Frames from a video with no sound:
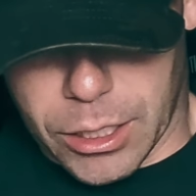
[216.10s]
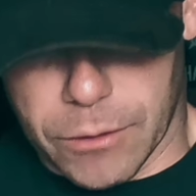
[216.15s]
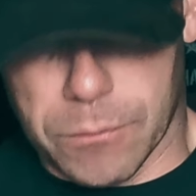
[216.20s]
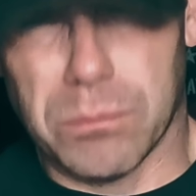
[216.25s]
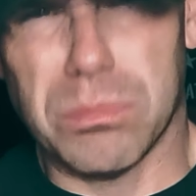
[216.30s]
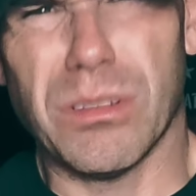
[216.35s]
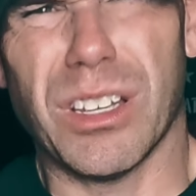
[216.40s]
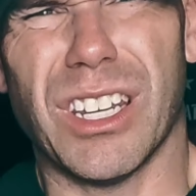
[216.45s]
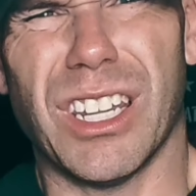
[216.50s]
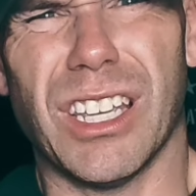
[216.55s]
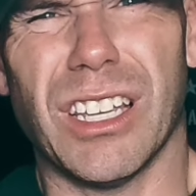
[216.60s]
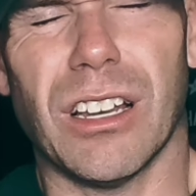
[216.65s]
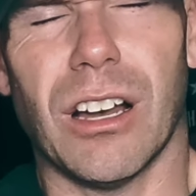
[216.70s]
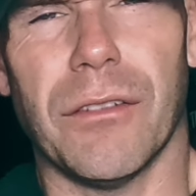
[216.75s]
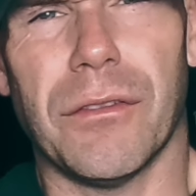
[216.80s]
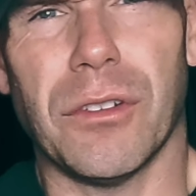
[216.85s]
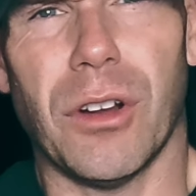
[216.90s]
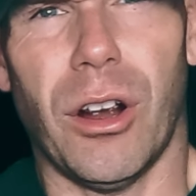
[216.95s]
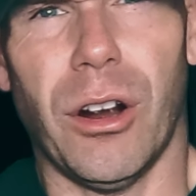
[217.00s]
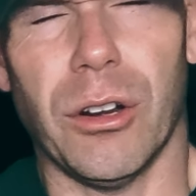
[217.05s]
of bleeding
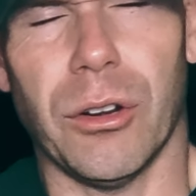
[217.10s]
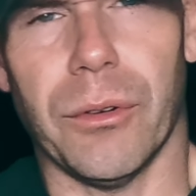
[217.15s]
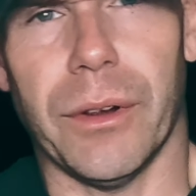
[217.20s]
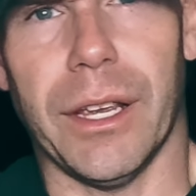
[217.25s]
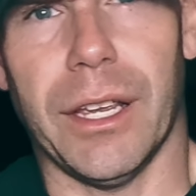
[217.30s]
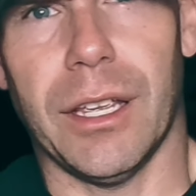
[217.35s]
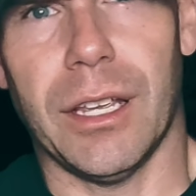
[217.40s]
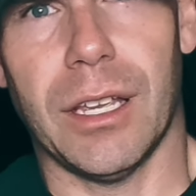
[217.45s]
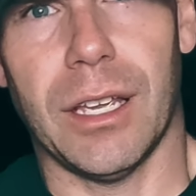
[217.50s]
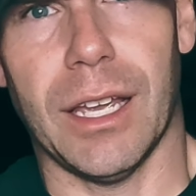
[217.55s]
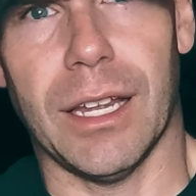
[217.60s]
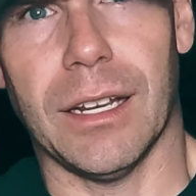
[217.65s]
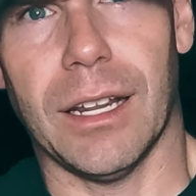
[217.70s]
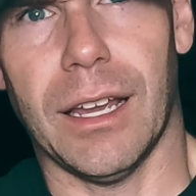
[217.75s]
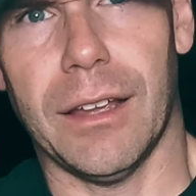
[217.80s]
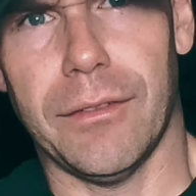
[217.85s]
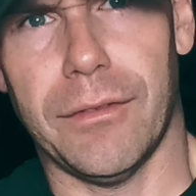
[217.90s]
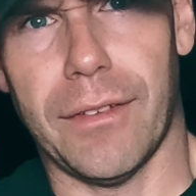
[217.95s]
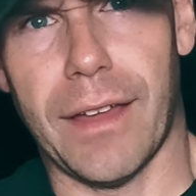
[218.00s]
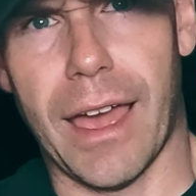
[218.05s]
of an artery. And
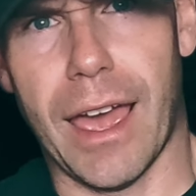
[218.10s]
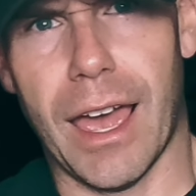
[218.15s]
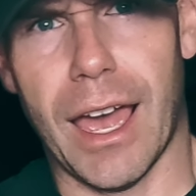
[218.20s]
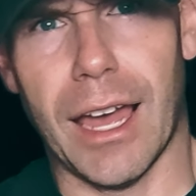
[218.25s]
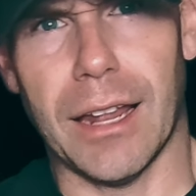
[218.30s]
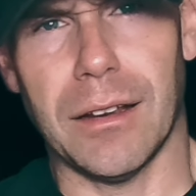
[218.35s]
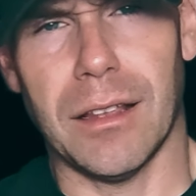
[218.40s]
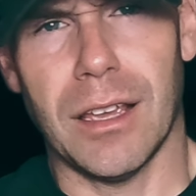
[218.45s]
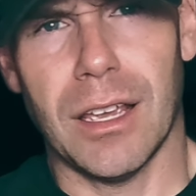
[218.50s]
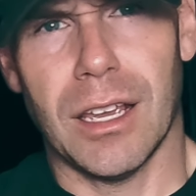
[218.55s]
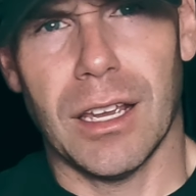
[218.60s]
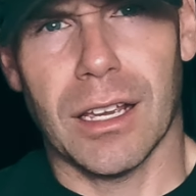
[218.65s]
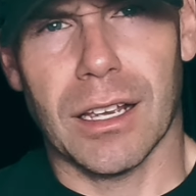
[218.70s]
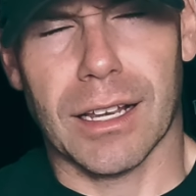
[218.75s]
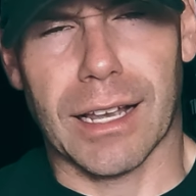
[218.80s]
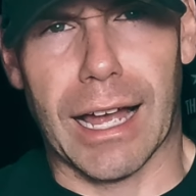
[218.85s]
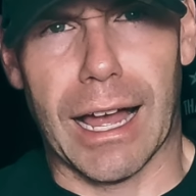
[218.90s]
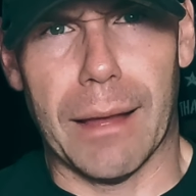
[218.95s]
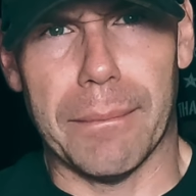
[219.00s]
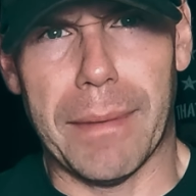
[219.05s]
I've had
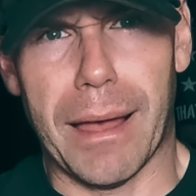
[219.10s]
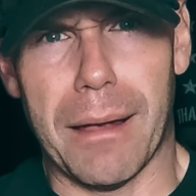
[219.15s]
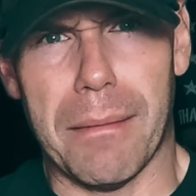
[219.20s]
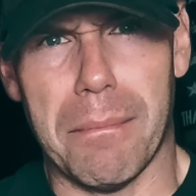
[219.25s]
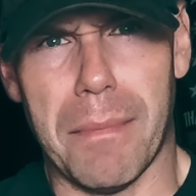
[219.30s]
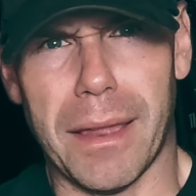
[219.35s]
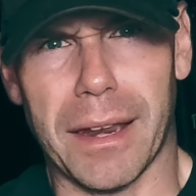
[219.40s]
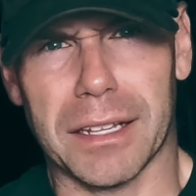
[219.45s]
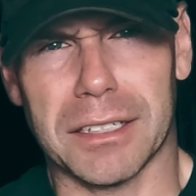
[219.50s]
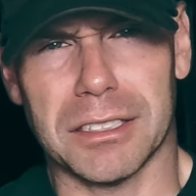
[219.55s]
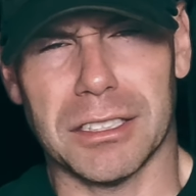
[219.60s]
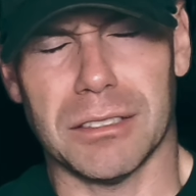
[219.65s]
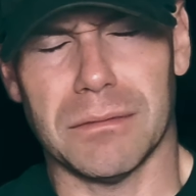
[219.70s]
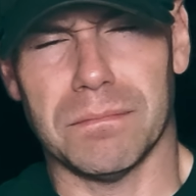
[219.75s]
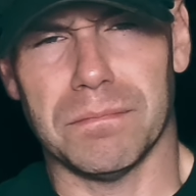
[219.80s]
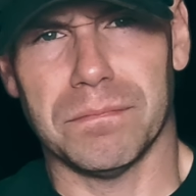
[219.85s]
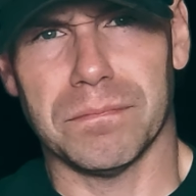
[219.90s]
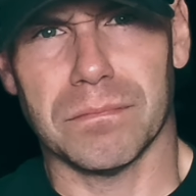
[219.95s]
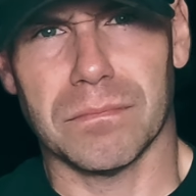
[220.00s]
combat medics